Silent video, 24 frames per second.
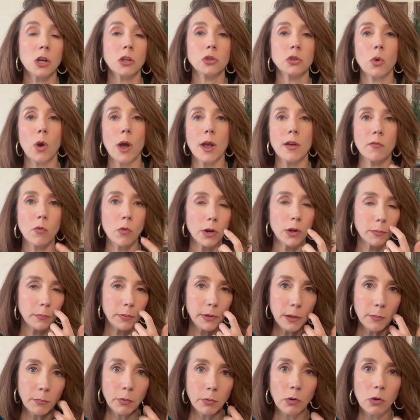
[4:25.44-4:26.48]
So I avoid
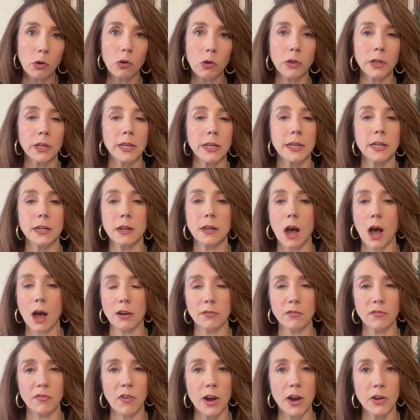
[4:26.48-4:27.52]
people. He had
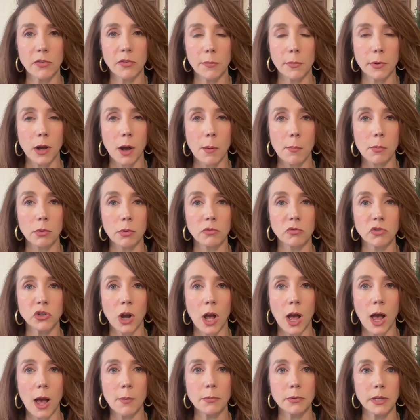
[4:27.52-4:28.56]
gotten fired from a couple of
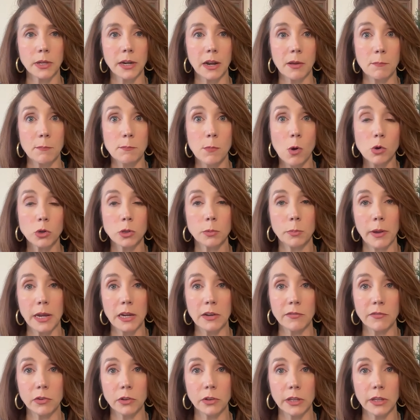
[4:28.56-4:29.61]
jobs. And most
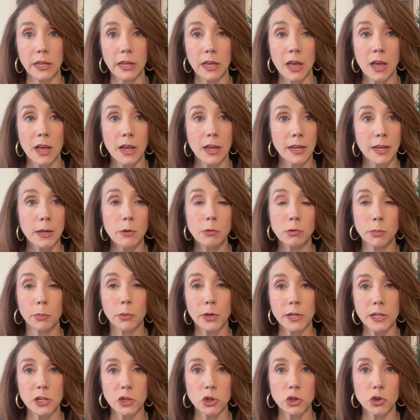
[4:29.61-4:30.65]
painfully, he was
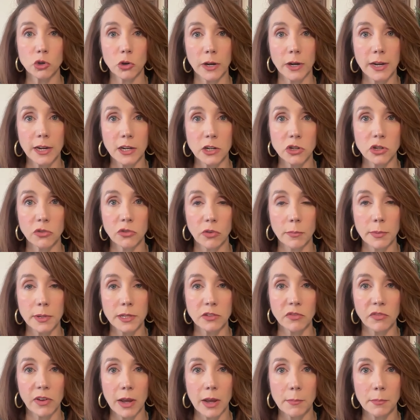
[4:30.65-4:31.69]
pretty estranged from
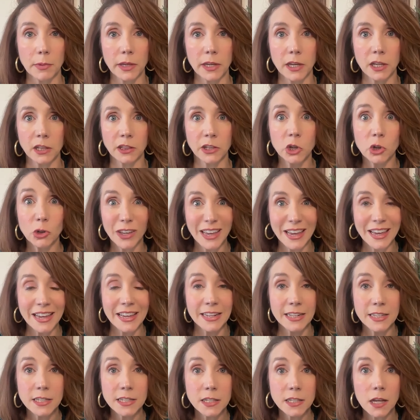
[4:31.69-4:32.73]
his family. Little
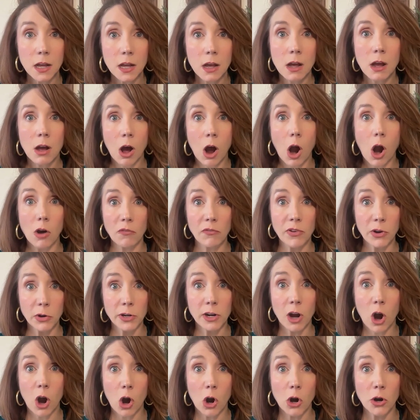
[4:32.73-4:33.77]
kids are very
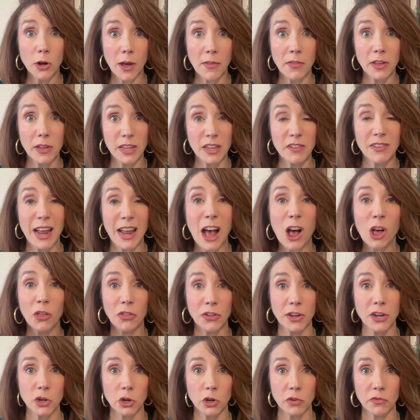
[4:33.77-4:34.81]
hard on even
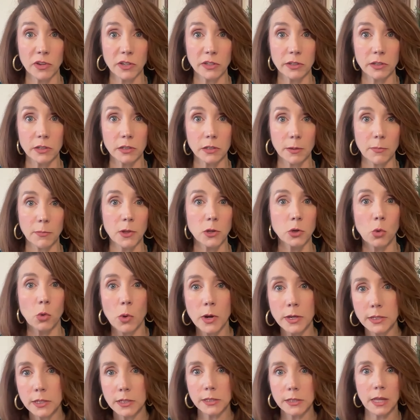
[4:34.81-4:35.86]
healthy nervous system, the
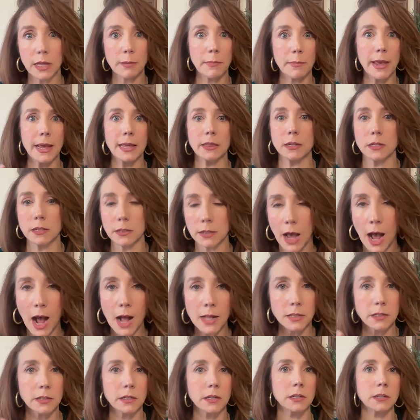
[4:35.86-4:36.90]
noises they make, the
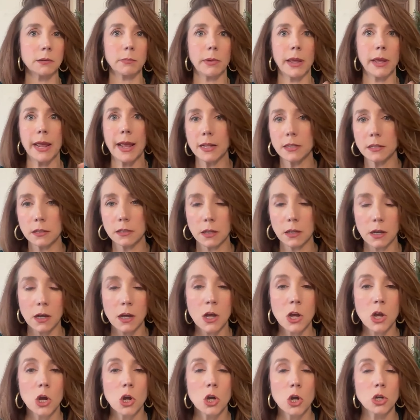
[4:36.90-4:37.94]
constant demands, the
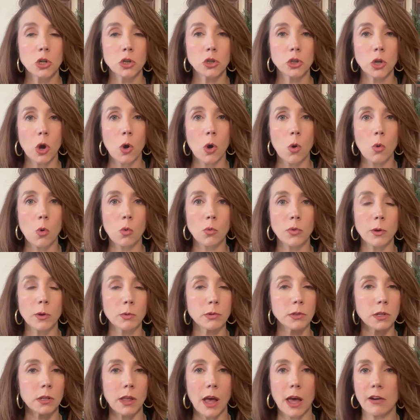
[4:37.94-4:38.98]
so there
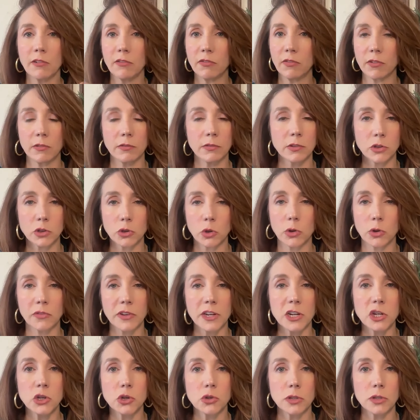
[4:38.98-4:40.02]
was a lot of sort of
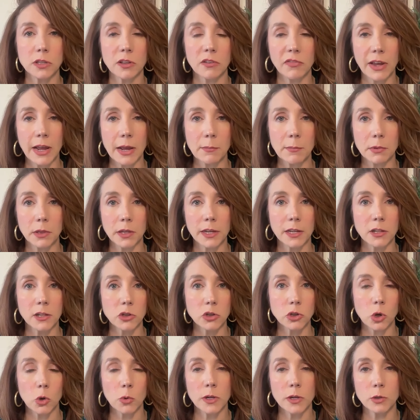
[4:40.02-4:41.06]
issues in the family. And
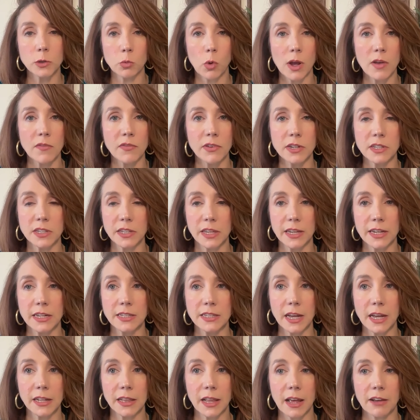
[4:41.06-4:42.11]
so his wife and his kids
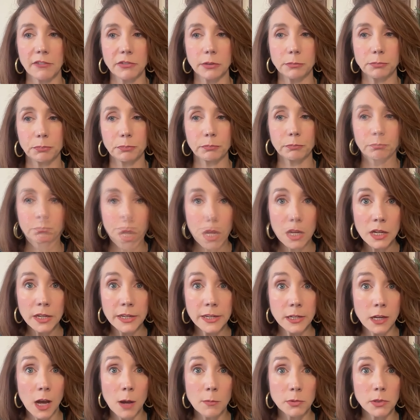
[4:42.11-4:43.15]
had left.
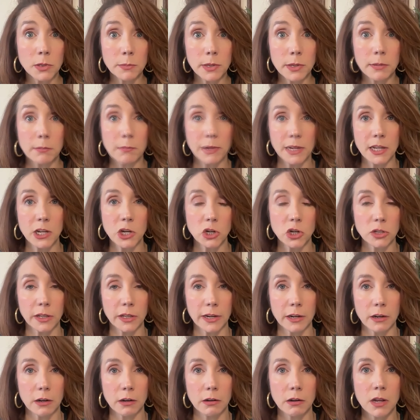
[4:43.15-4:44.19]
He comes to me many years
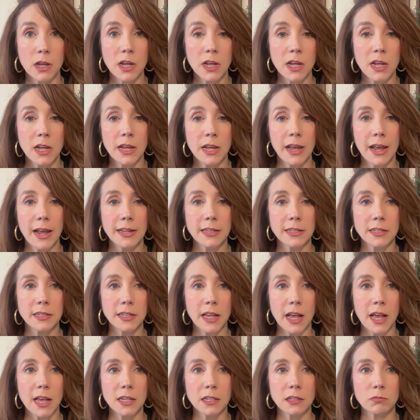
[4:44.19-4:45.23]
later and
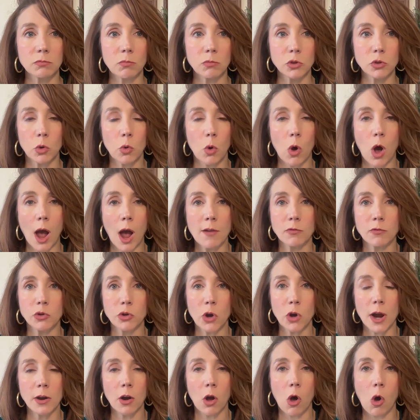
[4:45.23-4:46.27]
says, So I've
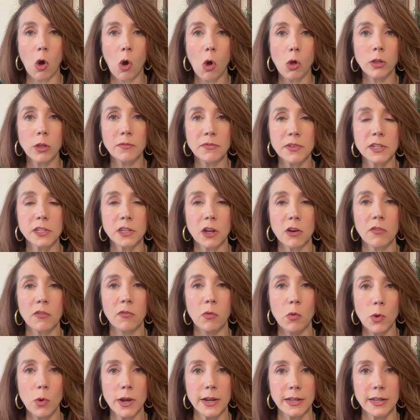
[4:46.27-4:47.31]
tried all of this
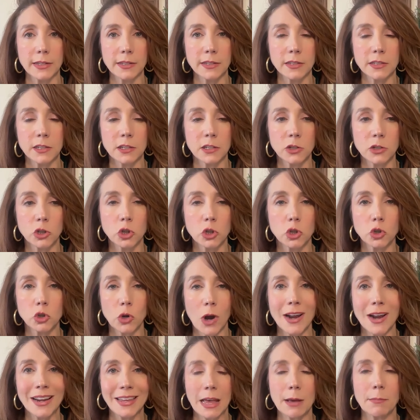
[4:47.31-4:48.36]
avoidance to
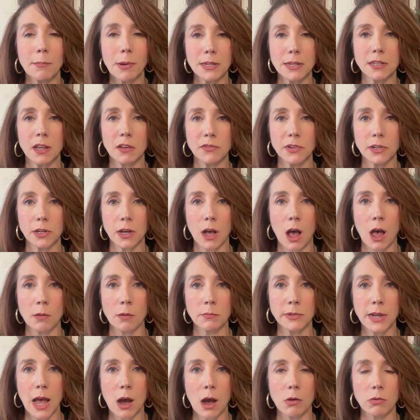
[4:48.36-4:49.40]
try to get myself to calm
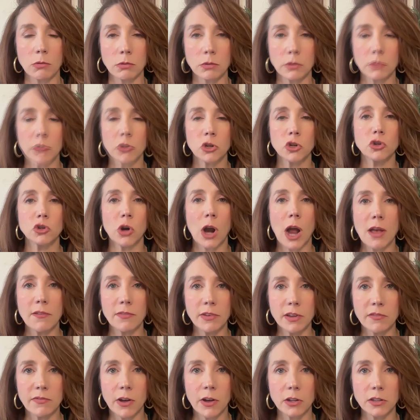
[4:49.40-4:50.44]
down. The
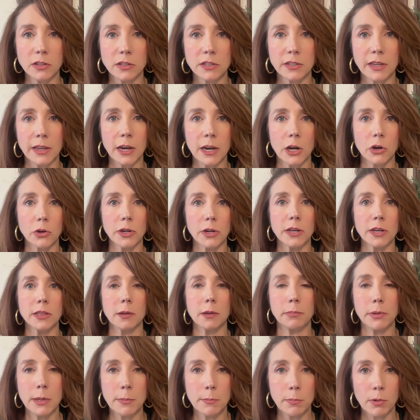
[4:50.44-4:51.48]
driving felt scary, the
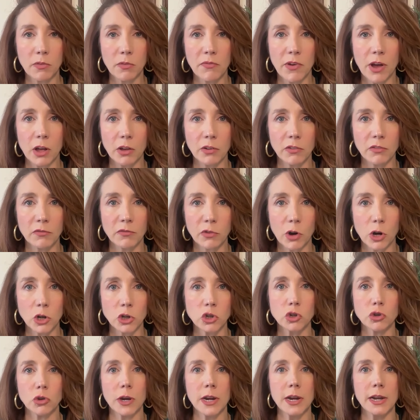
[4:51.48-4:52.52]
people felt
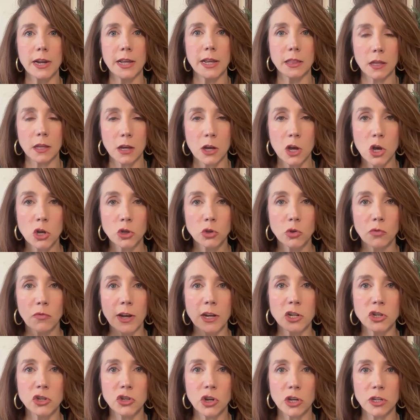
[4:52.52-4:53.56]
frustrating. The, so if I
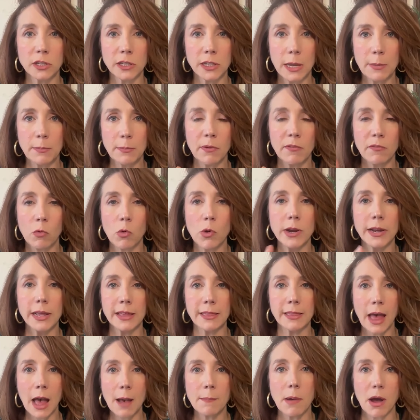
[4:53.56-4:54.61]
could just keep avoiding
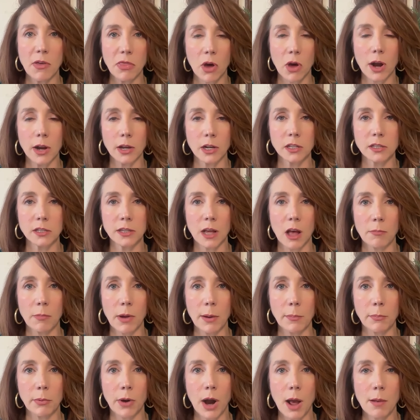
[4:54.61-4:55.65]
them, I thought I could solve
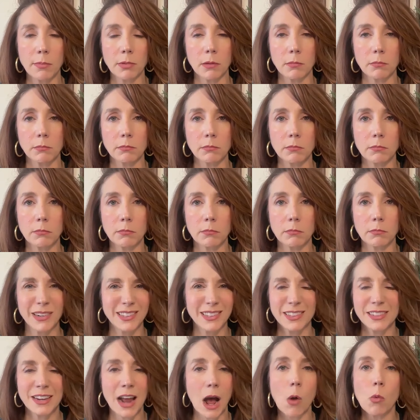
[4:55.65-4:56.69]
my problem, but
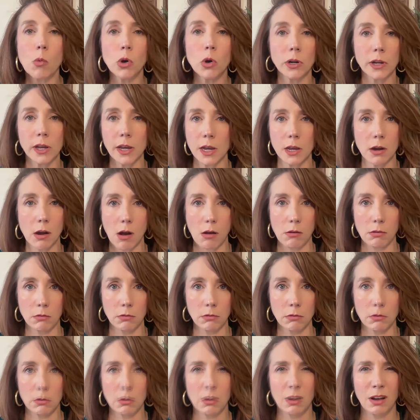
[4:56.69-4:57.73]
it's not working at all.
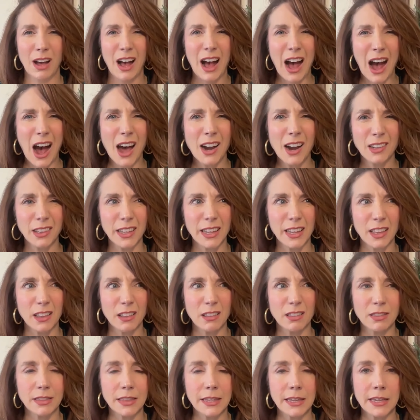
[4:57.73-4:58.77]
Oddly,
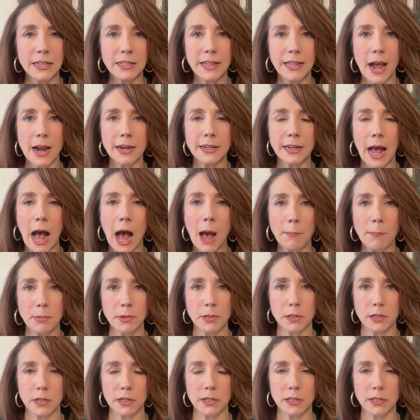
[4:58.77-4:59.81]
the exact
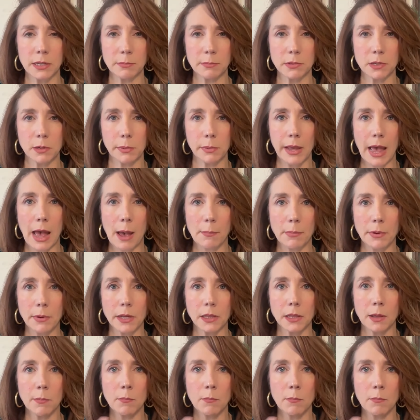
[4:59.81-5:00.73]
opposite seems to be happening.